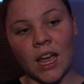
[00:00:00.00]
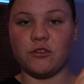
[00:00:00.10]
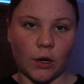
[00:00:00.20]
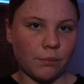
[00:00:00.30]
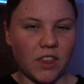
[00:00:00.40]

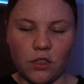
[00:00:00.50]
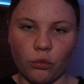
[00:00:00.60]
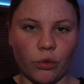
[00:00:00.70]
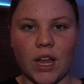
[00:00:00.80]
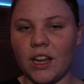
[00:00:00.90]
I've jumped in
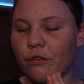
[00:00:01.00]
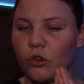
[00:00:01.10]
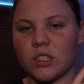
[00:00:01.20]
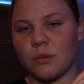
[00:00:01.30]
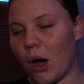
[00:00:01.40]
the ring
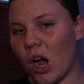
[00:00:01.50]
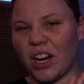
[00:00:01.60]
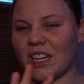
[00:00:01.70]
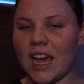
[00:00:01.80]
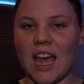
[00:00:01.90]
for a
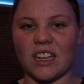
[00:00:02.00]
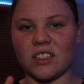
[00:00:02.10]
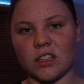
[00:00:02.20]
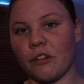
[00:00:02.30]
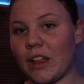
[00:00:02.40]
sparring day
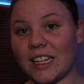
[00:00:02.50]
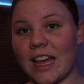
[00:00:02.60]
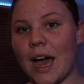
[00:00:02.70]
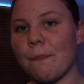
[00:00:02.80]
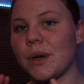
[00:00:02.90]
and stuff like that,